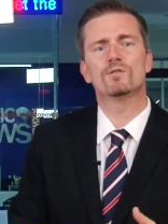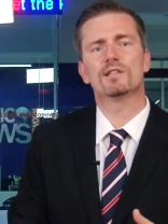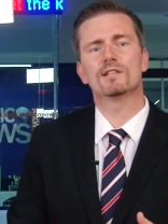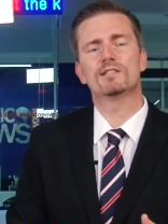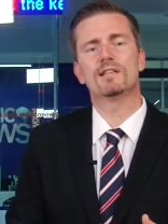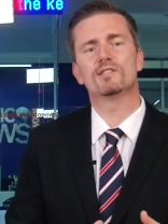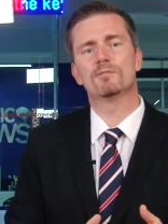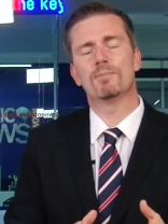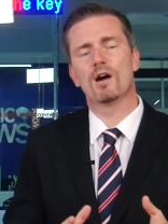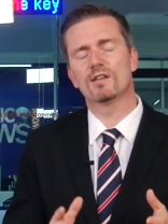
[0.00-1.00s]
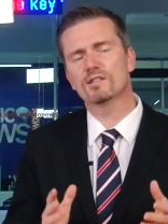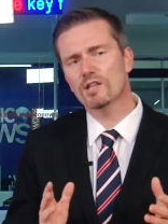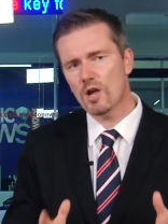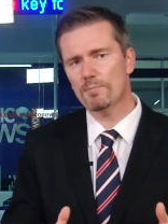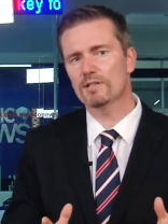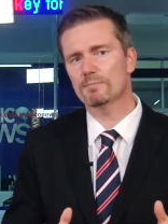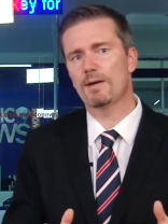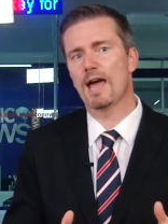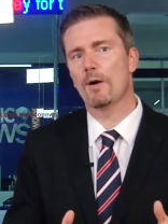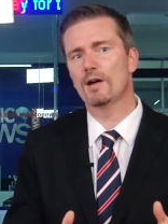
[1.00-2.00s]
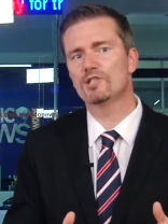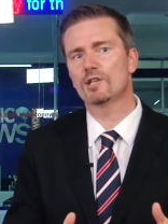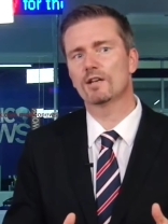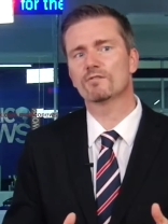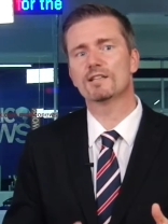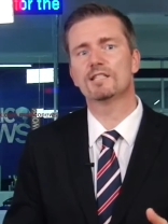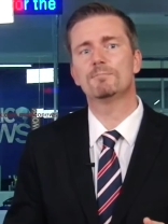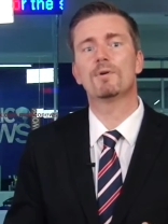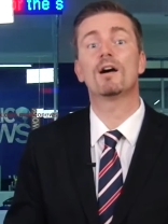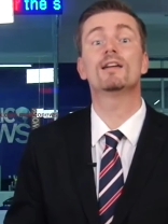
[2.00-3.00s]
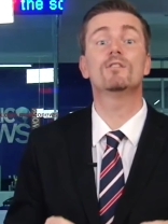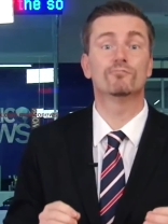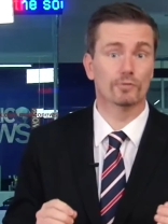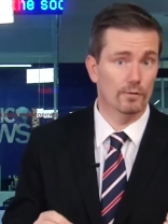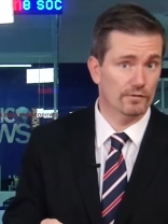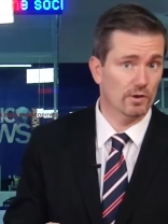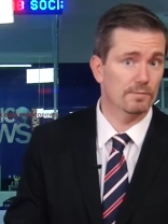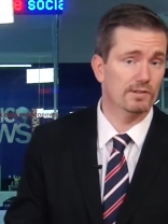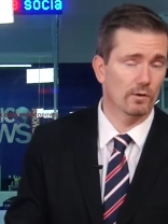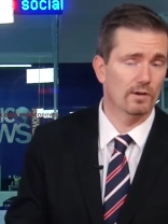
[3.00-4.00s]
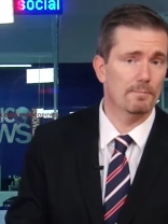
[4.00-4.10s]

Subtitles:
utilities to buy surplus power generated by rooftop solar